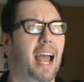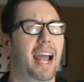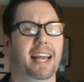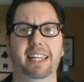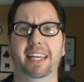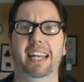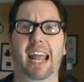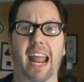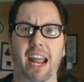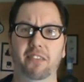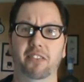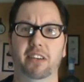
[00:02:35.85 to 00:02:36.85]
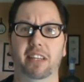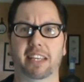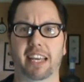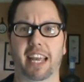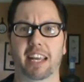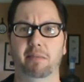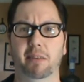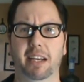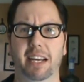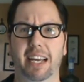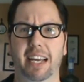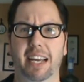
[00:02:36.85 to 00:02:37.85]
And then after the game,
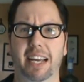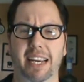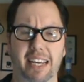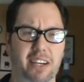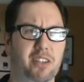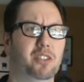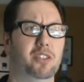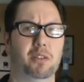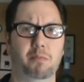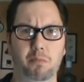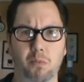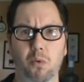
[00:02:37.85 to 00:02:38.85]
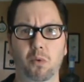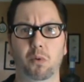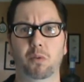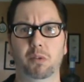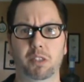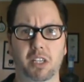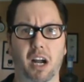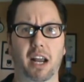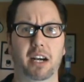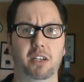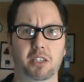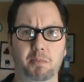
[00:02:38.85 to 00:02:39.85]
here's some more
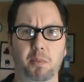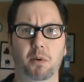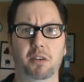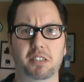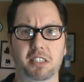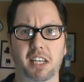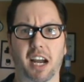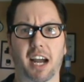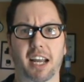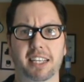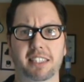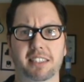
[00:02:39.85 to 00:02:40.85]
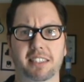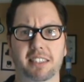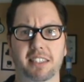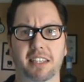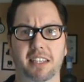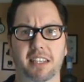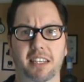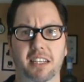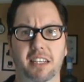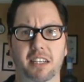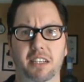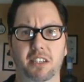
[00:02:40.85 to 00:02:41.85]
retired sports guys
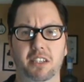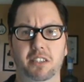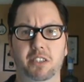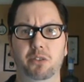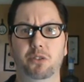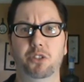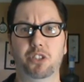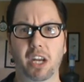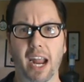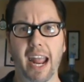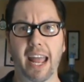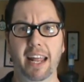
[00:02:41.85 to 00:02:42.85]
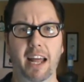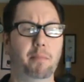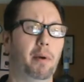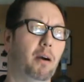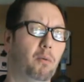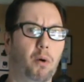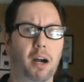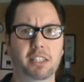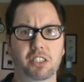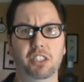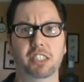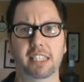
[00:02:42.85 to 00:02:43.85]
to chat about what
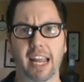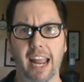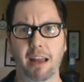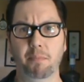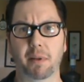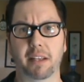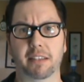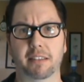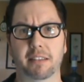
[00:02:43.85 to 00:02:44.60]
just happened.